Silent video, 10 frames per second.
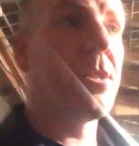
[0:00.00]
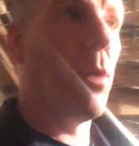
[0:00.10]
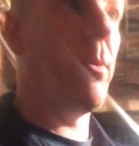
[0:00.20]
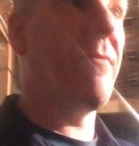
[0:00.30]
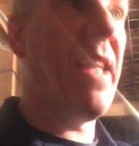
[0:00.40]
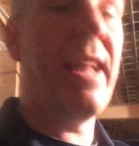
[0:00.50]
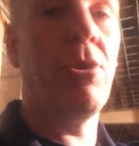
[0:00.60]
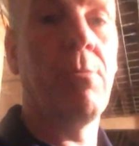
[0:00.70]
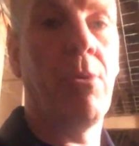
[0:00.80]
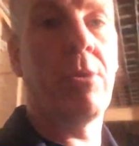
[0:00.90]
So we've 10
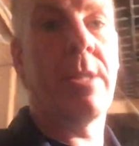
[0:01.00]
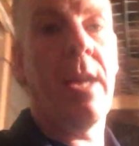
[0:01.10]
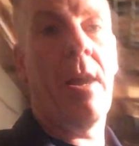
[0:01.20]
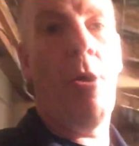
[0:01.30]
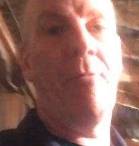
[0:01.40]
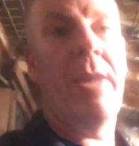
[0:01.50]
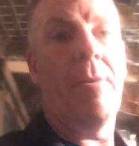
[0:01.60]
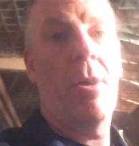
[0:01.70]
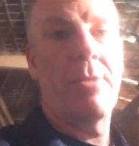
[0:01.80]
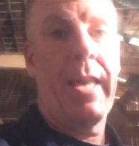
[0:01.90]
young boards there, hopefully out of those